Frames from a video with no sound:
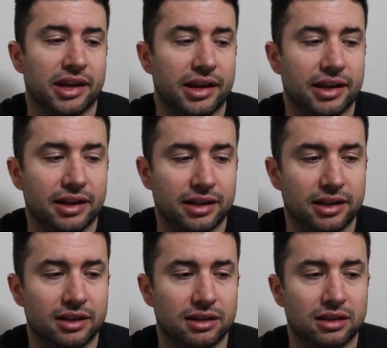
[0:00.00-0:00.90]

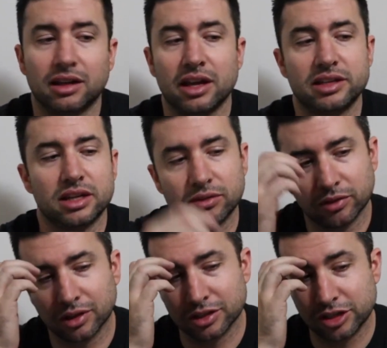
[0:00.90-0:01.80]
and it didn't
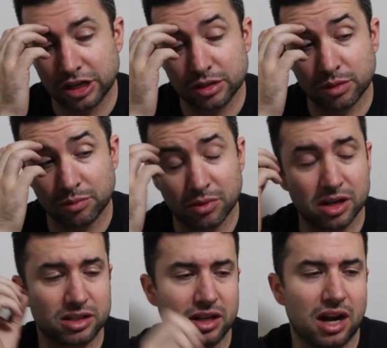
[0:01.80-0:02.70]
really change me much.